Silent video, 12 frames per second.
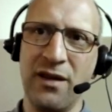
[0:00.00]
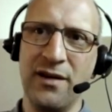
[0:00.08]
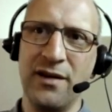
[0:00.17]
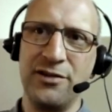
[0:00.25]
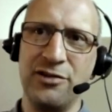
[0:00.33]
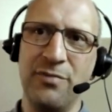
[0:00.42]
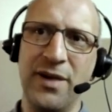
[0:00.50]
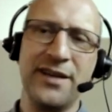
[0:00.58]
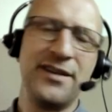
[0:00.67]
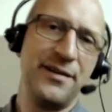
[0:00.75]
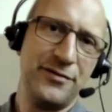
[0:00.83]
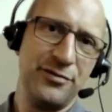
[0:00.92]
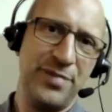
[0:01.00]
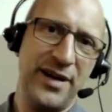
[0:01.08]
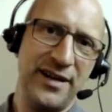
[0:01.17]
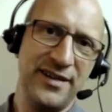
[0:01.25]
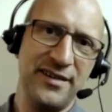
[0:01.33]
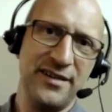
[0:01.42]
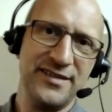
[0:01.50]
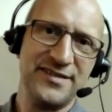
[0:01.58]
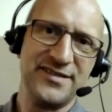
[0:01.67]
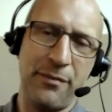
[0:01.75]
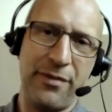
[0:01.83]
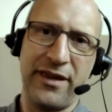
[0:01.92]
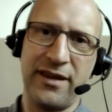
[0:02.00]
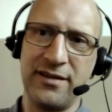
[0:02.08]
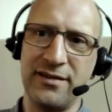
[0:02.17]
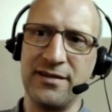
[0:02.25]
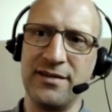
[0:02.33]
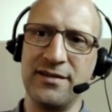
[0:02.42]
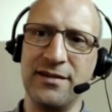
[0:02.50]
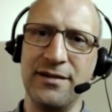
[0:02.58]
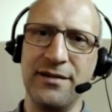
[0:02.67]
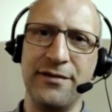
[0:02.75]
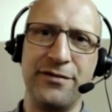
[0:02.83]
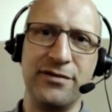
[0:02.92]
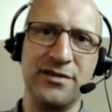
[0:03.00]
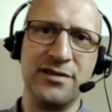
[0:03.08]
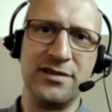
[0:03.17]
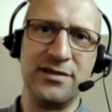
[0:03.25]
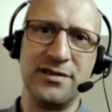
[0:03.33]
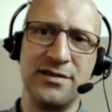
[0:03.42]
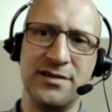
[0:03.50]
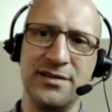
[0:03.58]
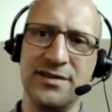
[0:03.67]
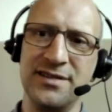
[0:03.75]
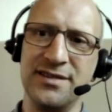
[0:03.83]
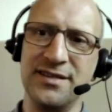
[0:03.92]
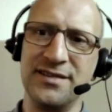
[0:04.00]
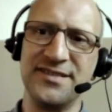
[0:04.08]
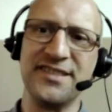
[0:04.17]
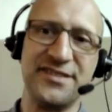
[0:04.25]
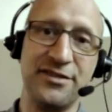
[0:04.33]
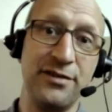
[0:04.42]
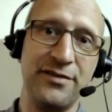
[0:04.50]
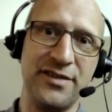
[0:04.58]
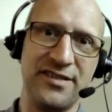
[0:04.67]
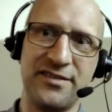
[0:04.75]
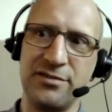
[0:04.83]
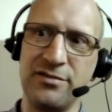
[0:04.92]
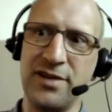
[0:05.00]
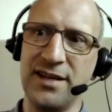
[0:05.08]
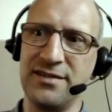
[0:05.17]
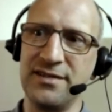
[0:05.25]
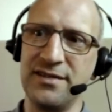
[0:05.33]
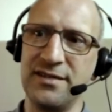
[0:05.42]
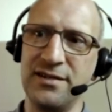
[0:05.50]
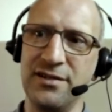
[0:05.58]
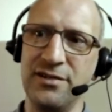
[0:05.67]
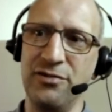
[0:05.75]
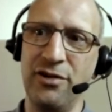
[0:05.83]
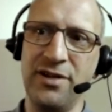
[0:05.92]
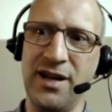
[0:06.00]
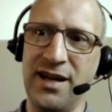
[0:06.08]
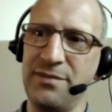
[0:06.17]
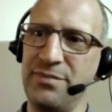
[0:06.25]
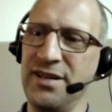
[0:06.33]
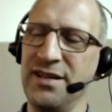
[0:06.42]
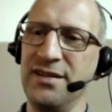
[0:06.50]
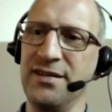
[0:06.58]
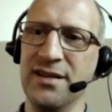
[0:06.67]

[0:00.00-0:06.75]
you might have to pay something for this service to get a non-IP